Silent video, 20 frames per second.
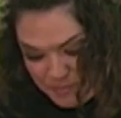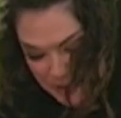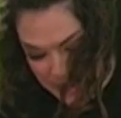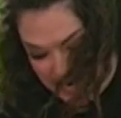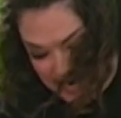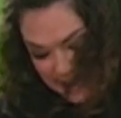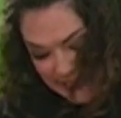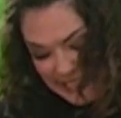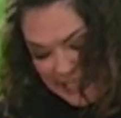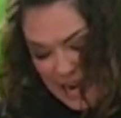
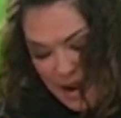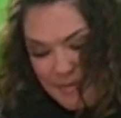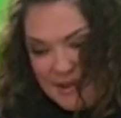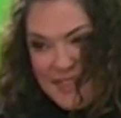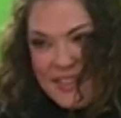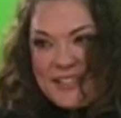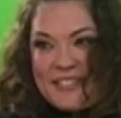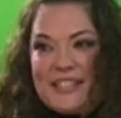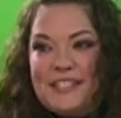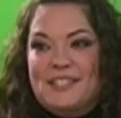Please tell me
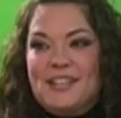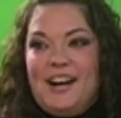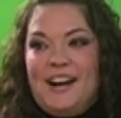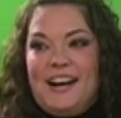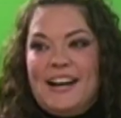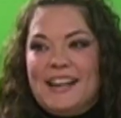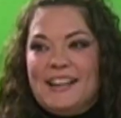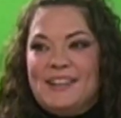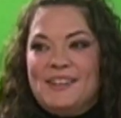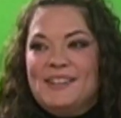this is
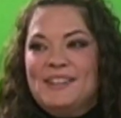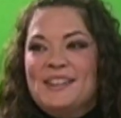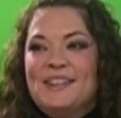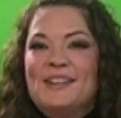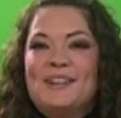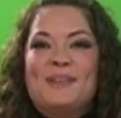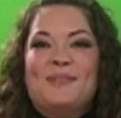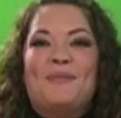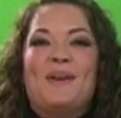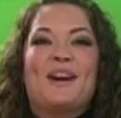on.
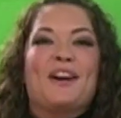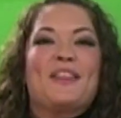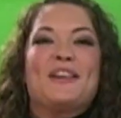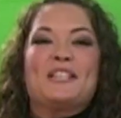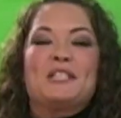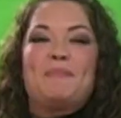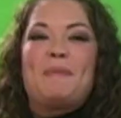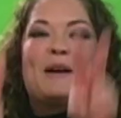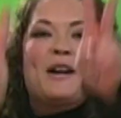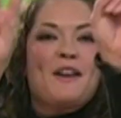What are
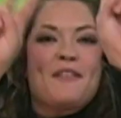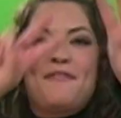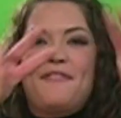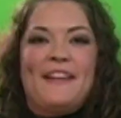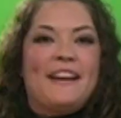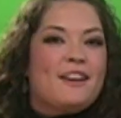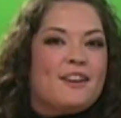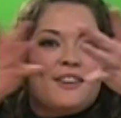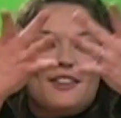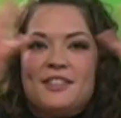the spirit
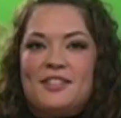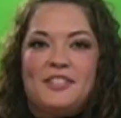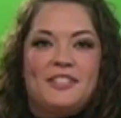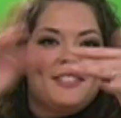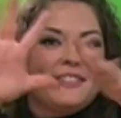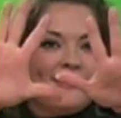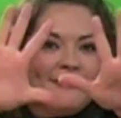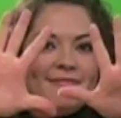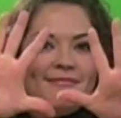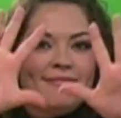fingers?
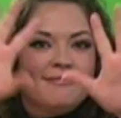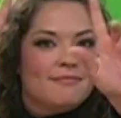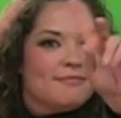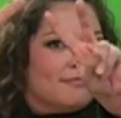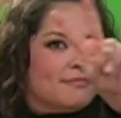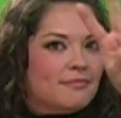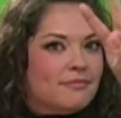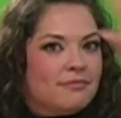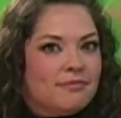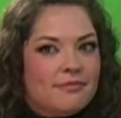
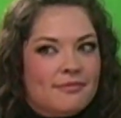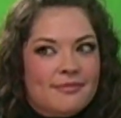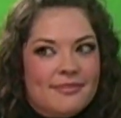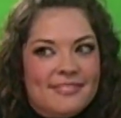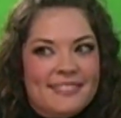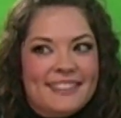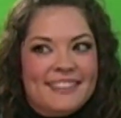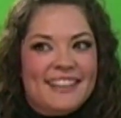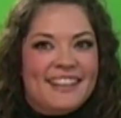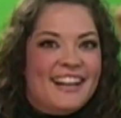
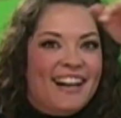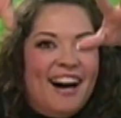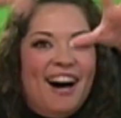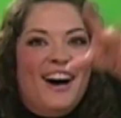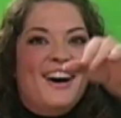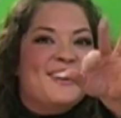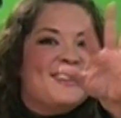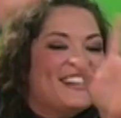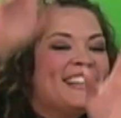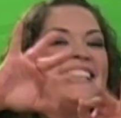
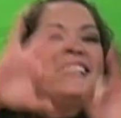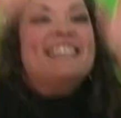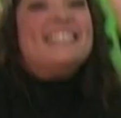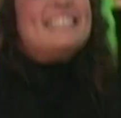Oh.